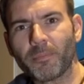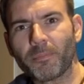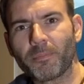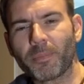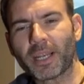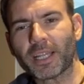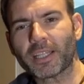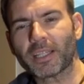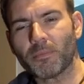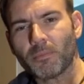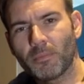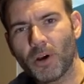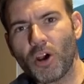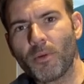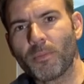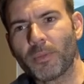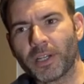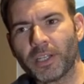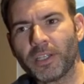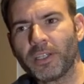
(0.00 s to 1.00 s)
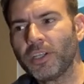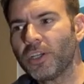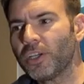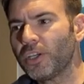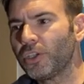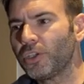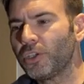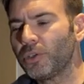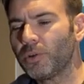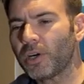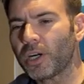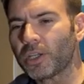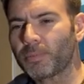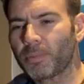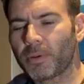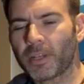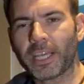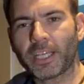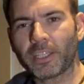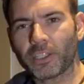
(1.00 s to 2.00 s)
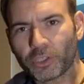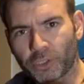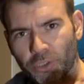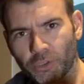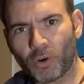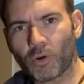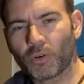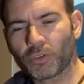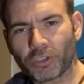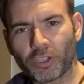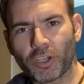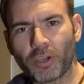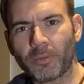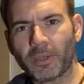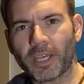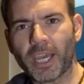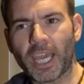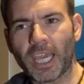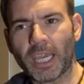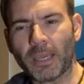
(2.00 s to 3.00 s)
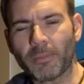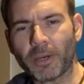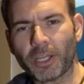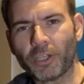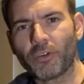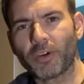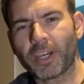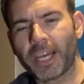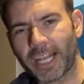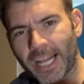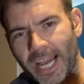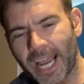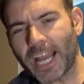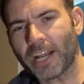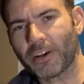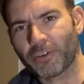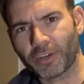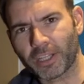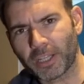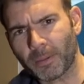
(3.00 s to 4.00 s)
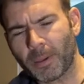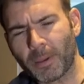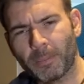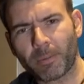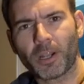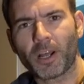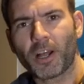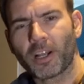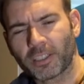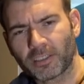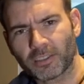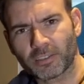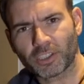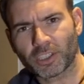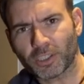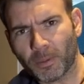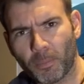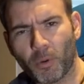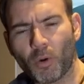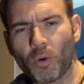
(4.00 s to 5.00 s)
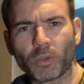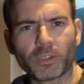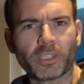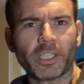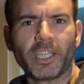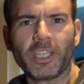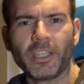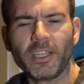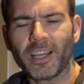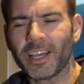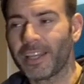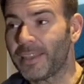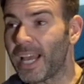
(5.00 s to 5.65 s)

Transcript: But at the moment, you are playing the short term game and you're getting angry that people aren't supporting.